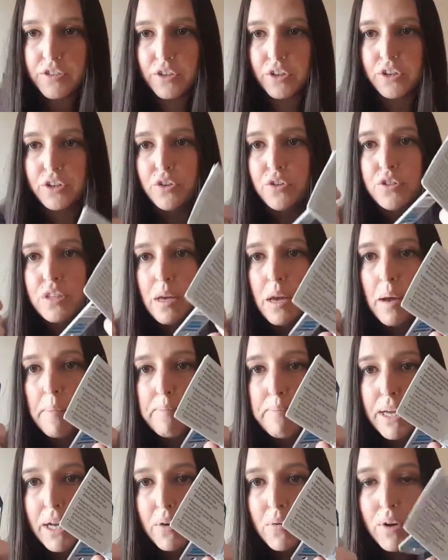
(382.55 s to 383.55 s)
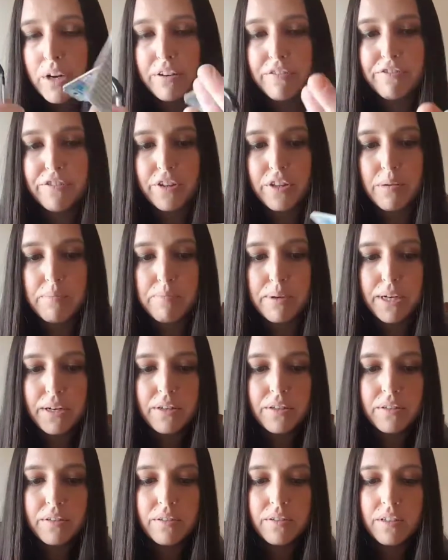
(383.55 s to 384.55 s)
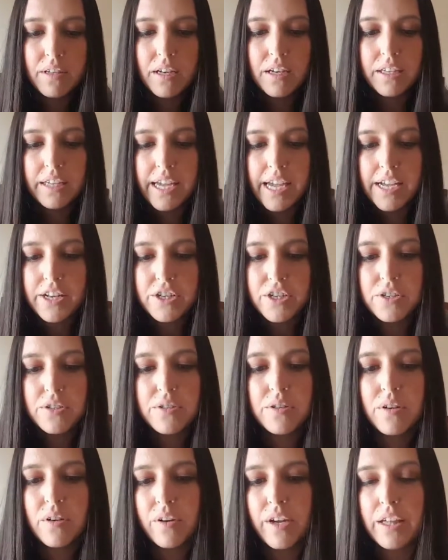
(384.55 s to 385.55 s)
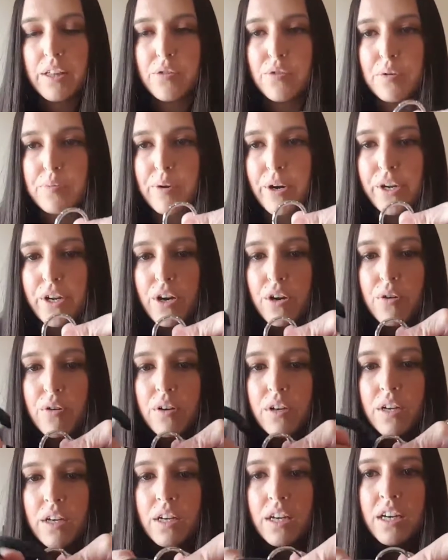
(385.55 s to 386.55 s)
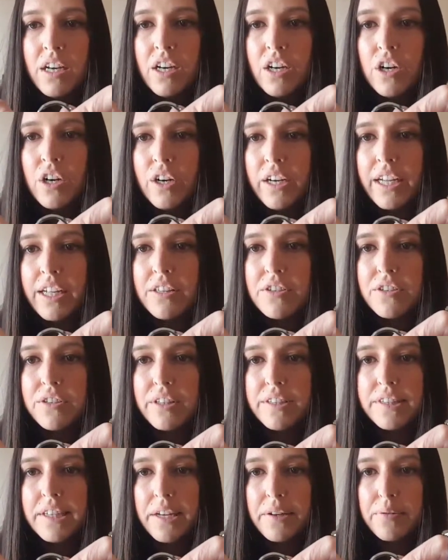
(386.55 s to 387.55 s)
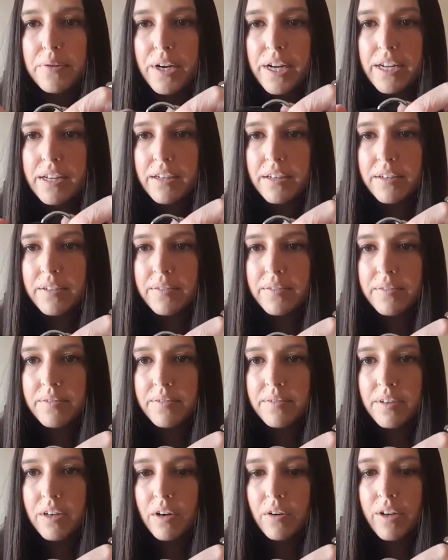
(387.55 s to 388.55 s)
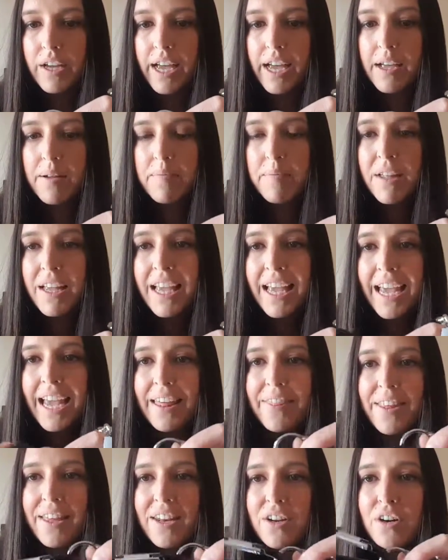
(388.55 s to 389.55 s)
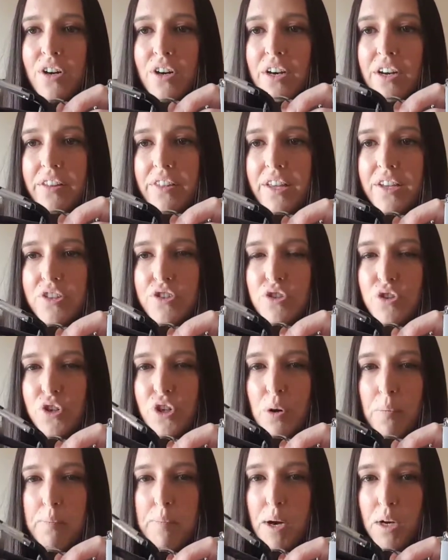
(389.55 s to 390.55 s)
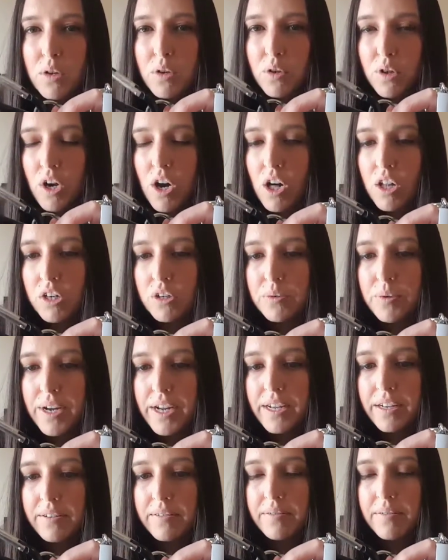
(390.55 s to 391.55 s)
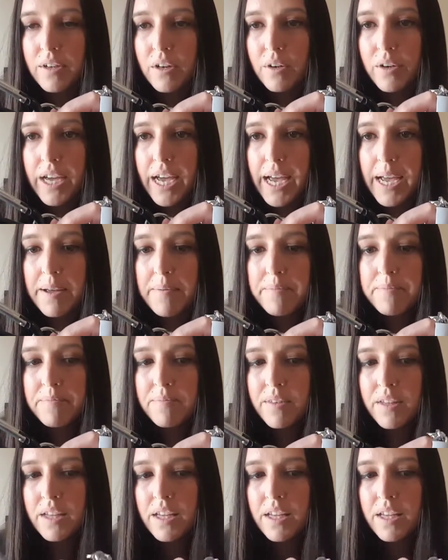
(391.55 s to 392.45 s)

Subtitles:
So you can use a big one for the bigger gauges, okay, the 3.0. Hook it to the dead ring, okay? And then hook this to your buckle collar ring, okay?